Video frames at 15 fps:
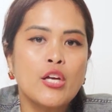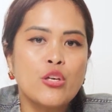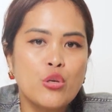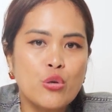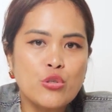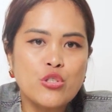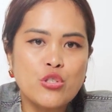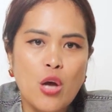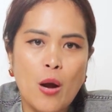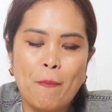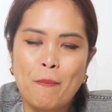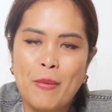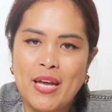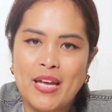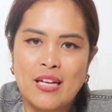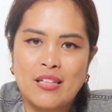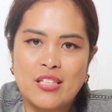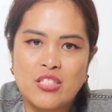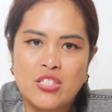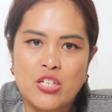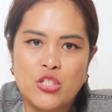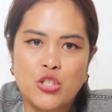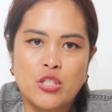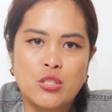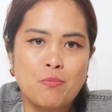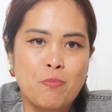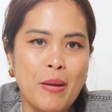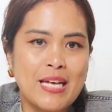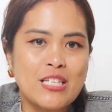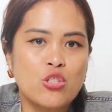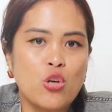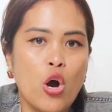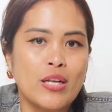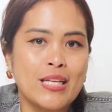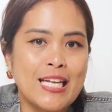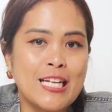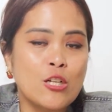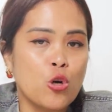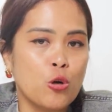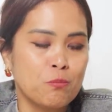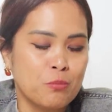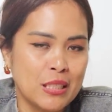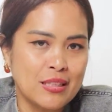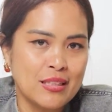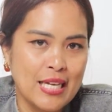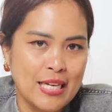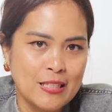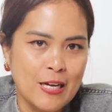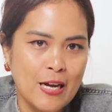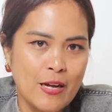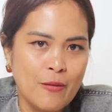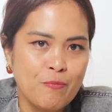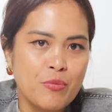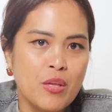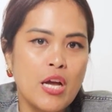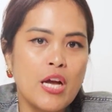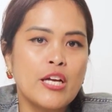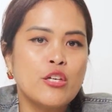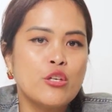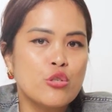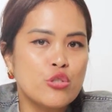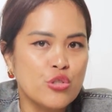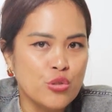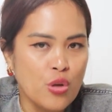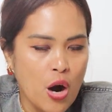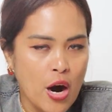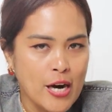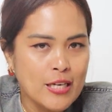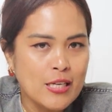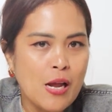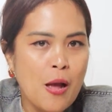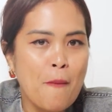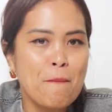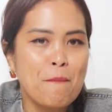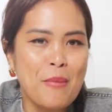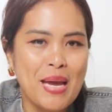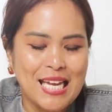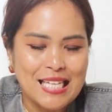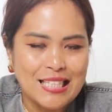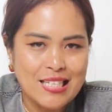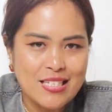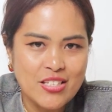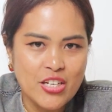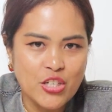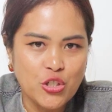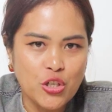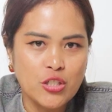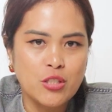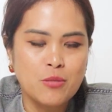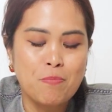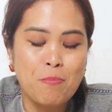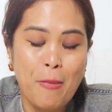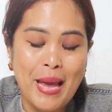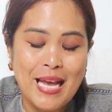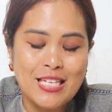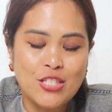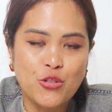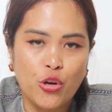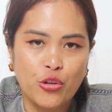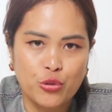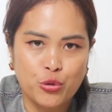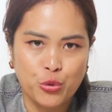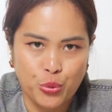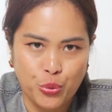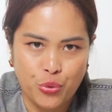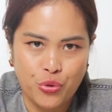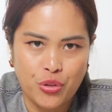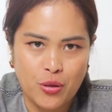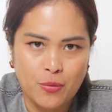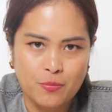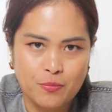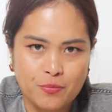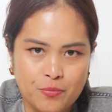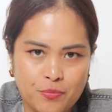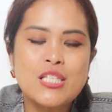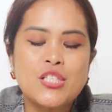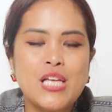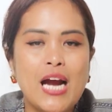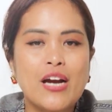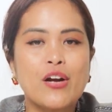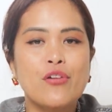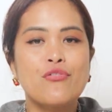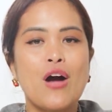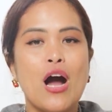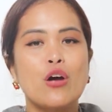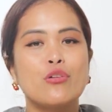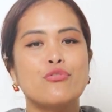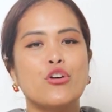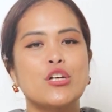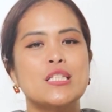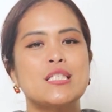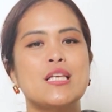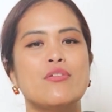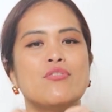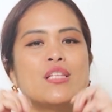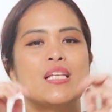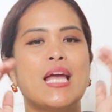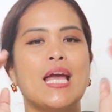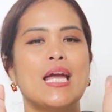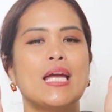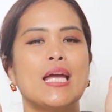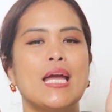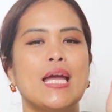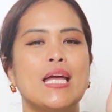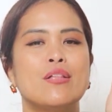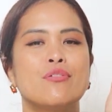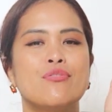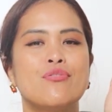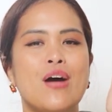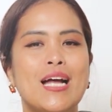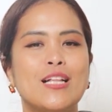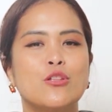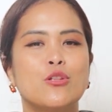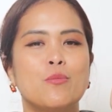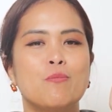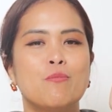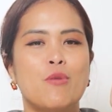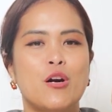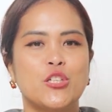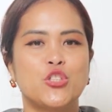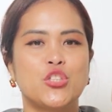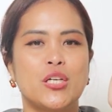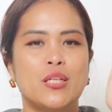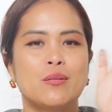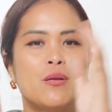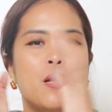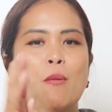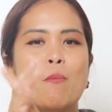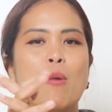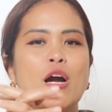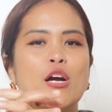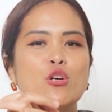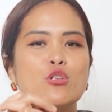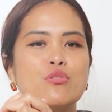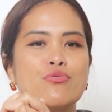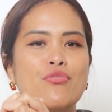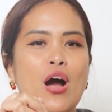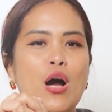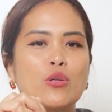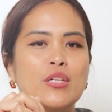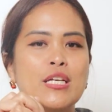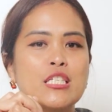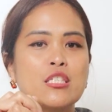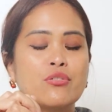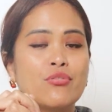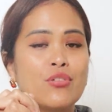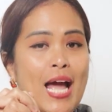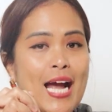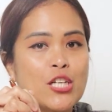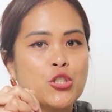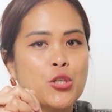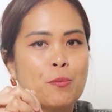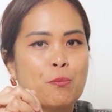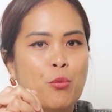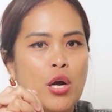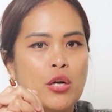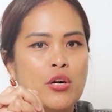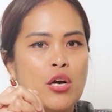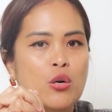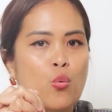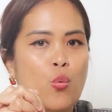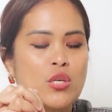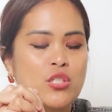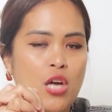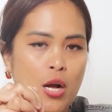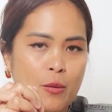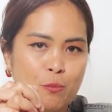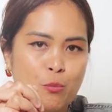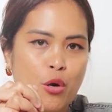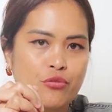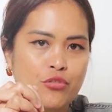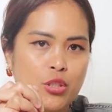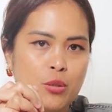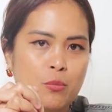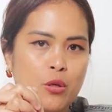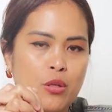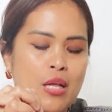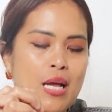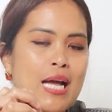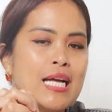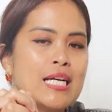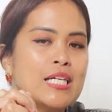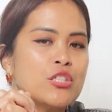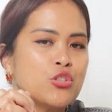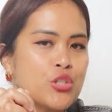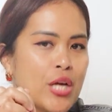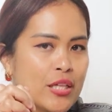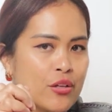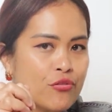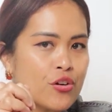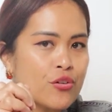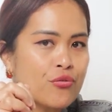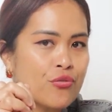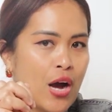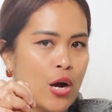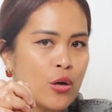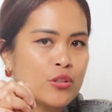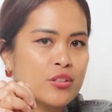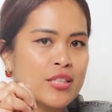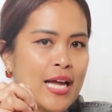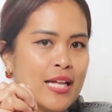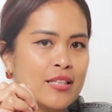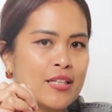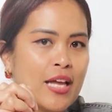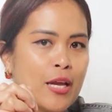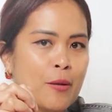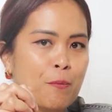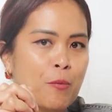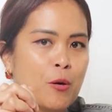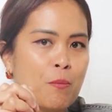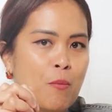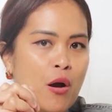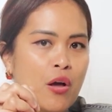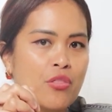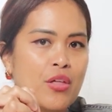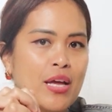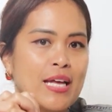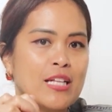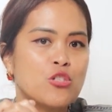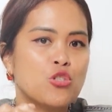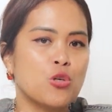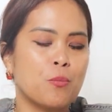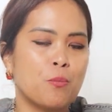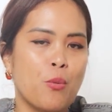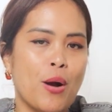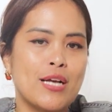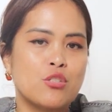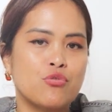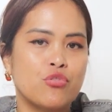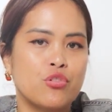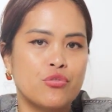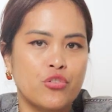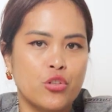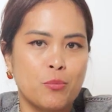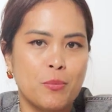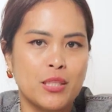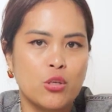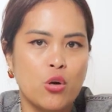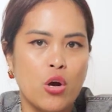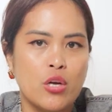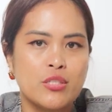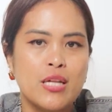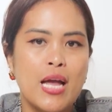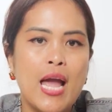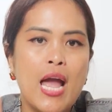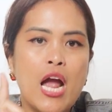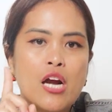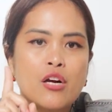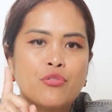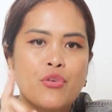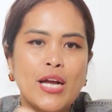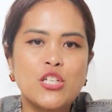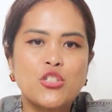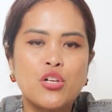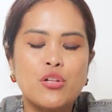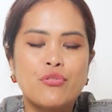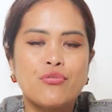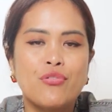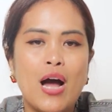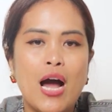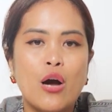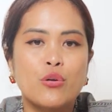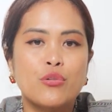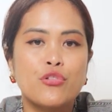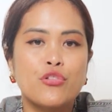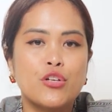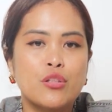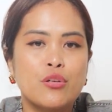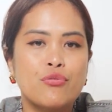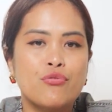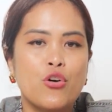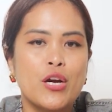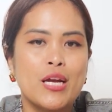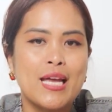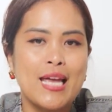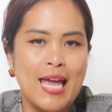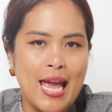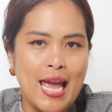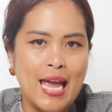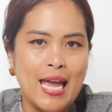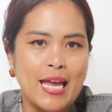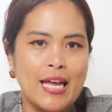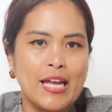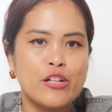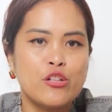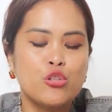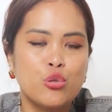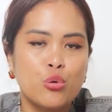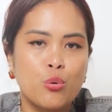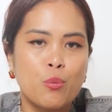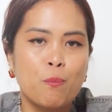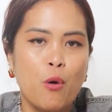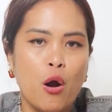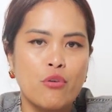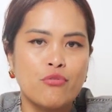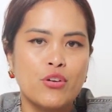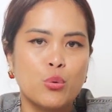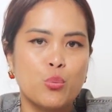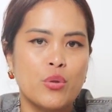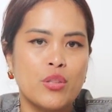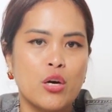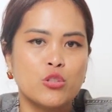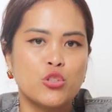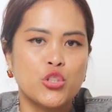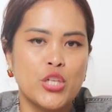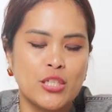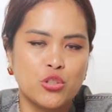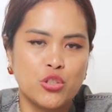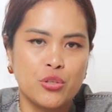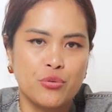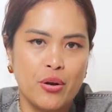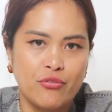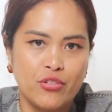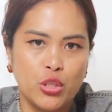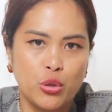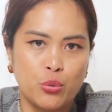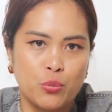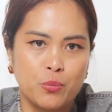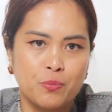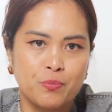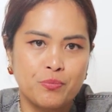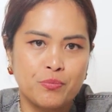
You stop making decisions based on incomplete data. You start making decisions based on truth. Sarah found 47K in phantom margin. Marcus found his flagship product was unprofitable. Jennifer found 10K per month in surprise fulfillment cost. Rachel found 34K in new profit without changing revenue.